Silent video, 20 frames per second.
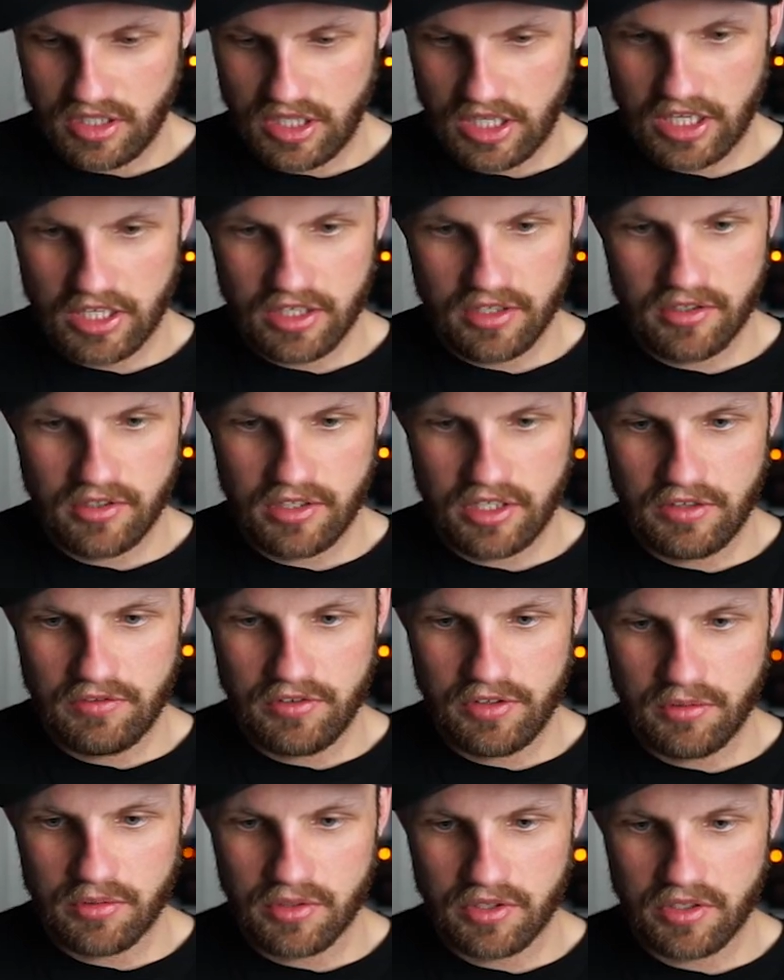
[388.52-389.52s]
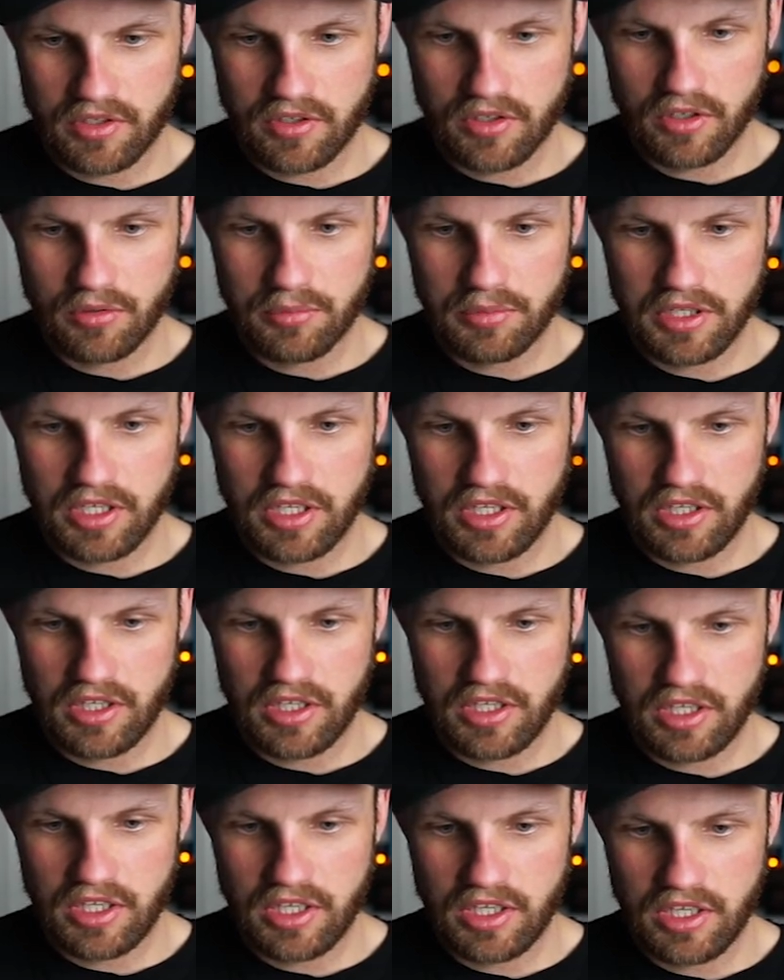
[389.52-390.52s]
And if you want to copy
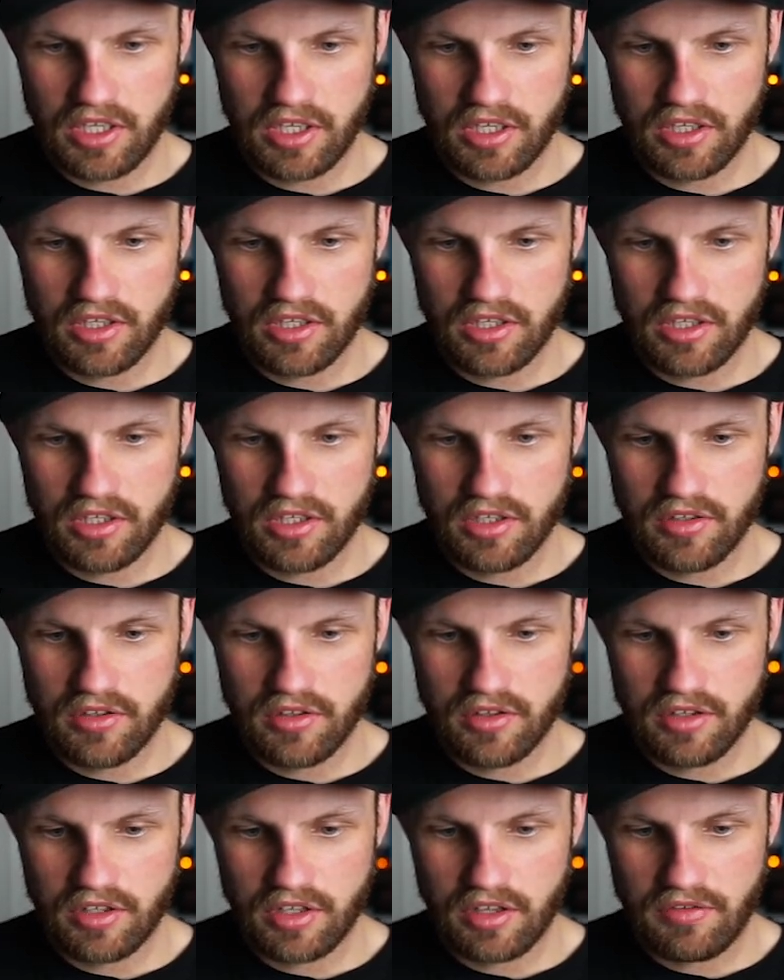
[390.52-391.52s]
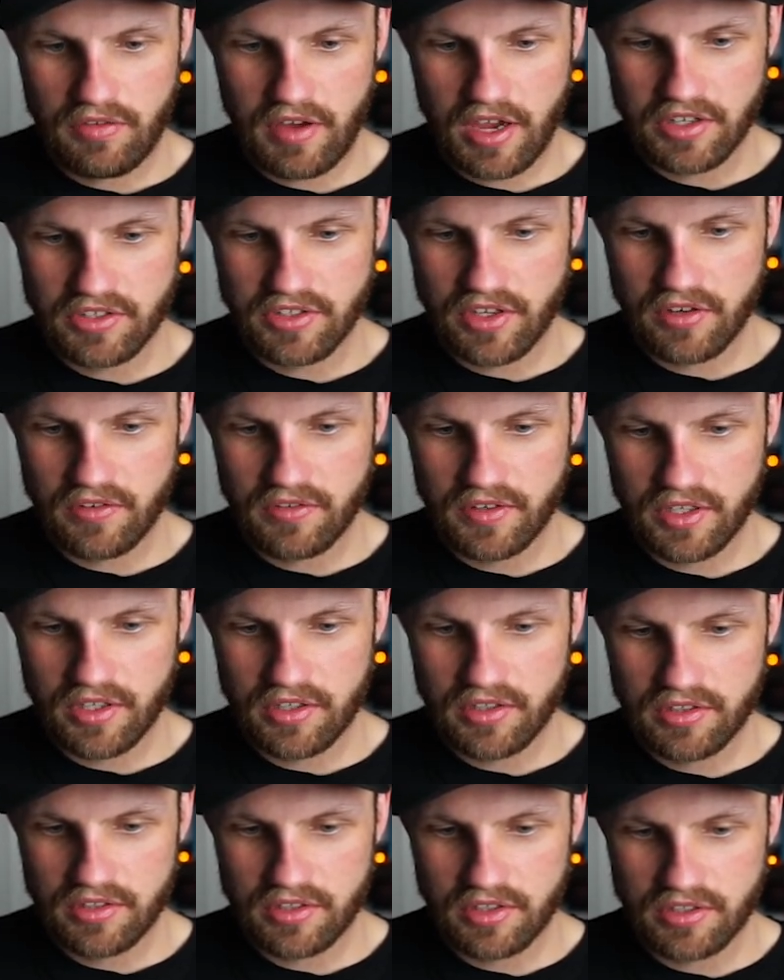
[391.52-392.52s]
the effects
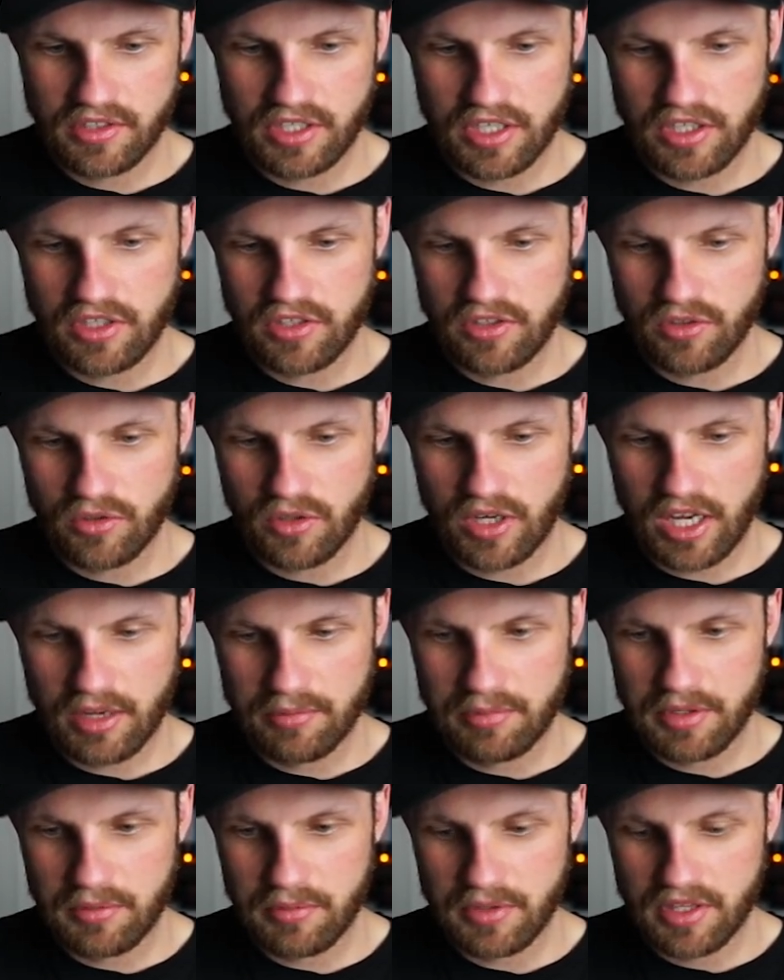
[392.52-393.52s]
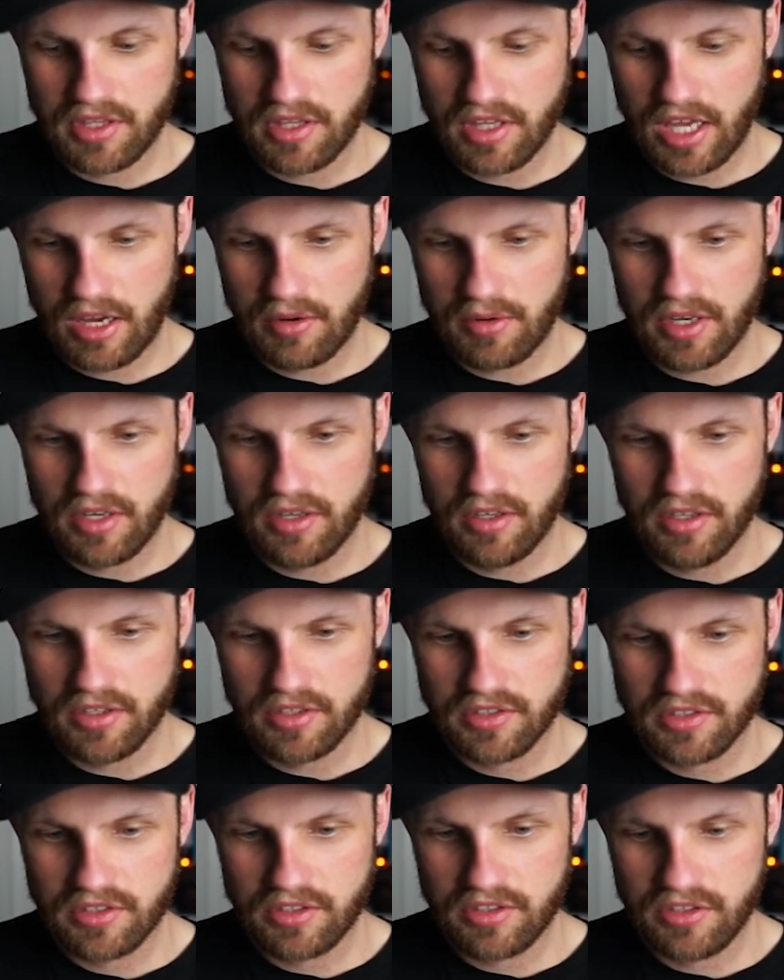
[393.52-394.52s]
over, so say you're happy with how it
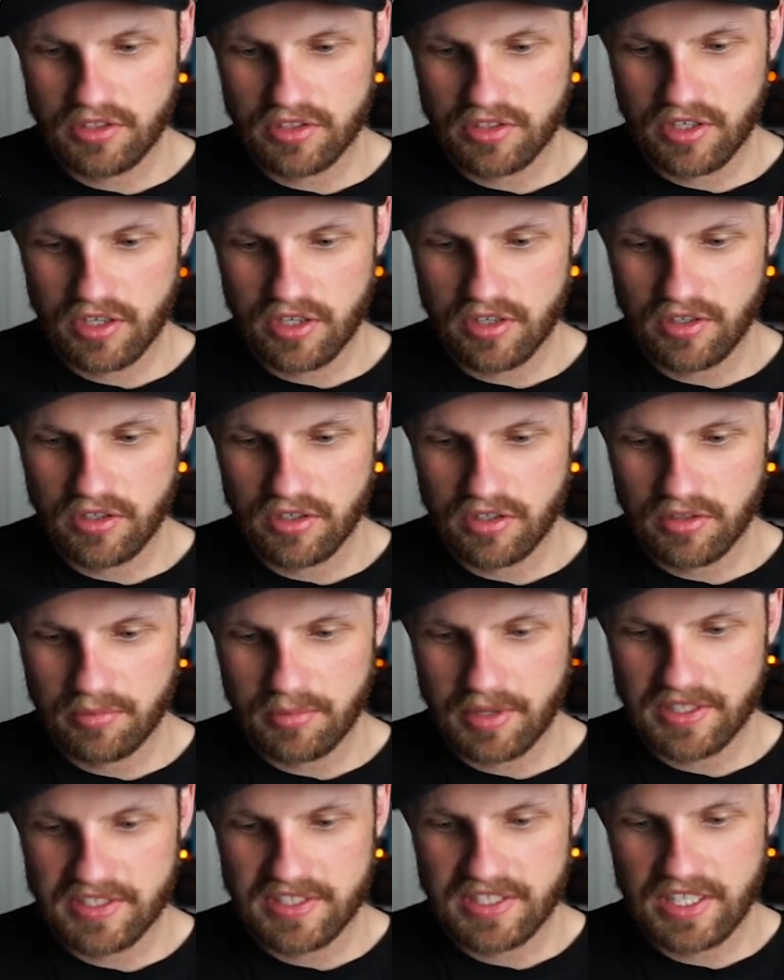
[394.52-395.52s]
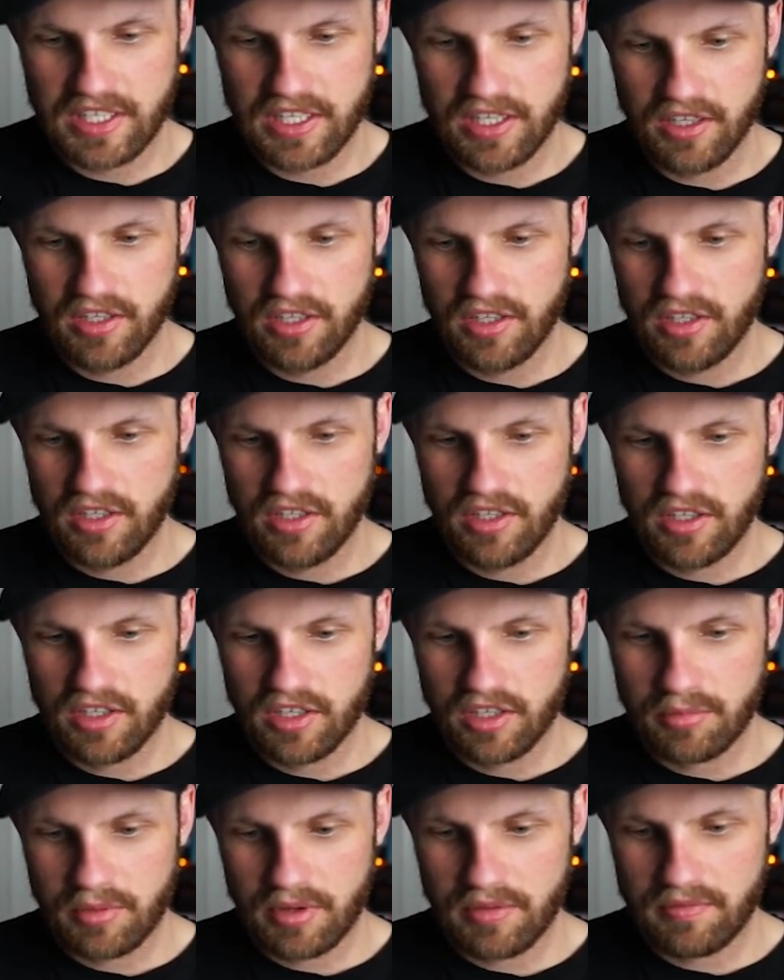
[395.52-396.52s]
looks, you just go Command C,
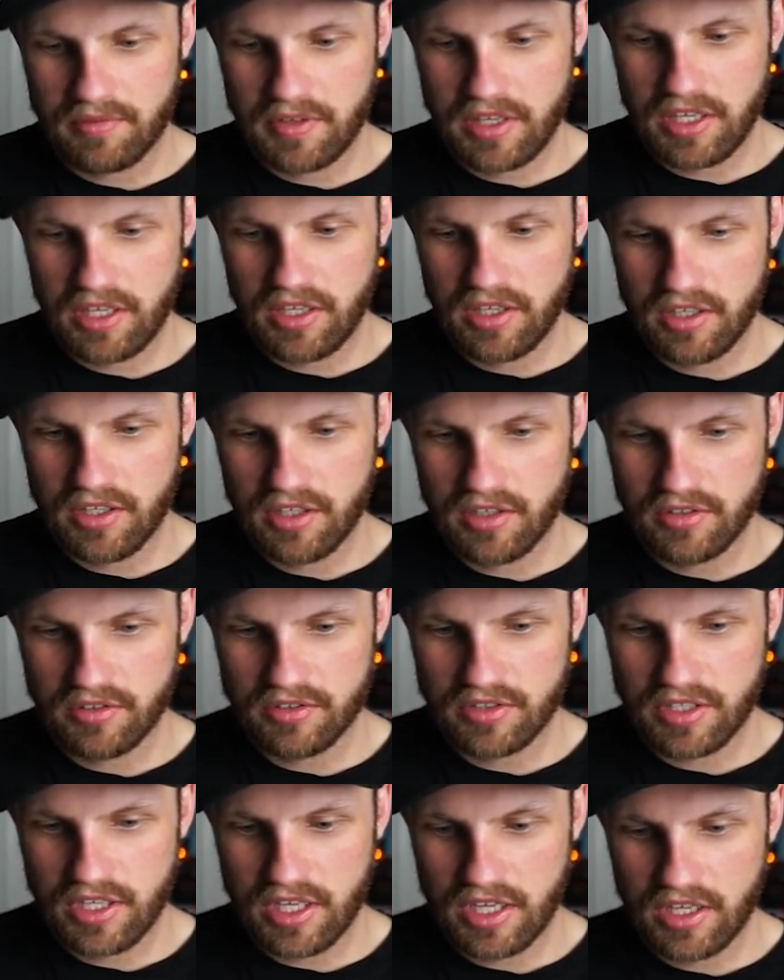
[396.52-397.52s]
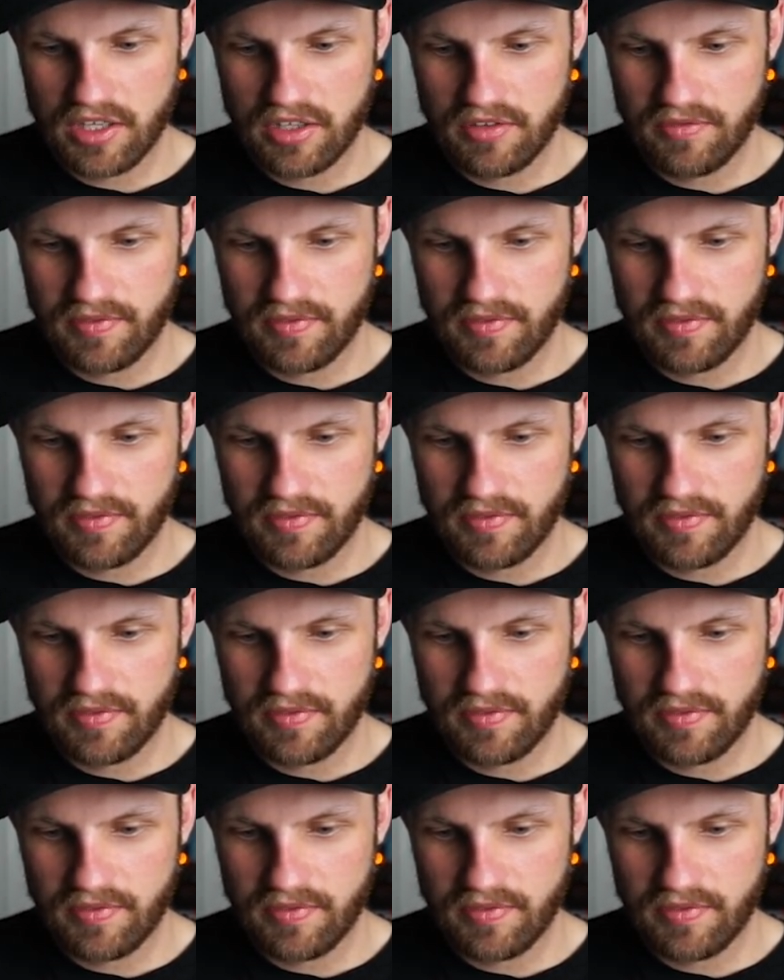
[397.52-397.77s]
Command V onto there.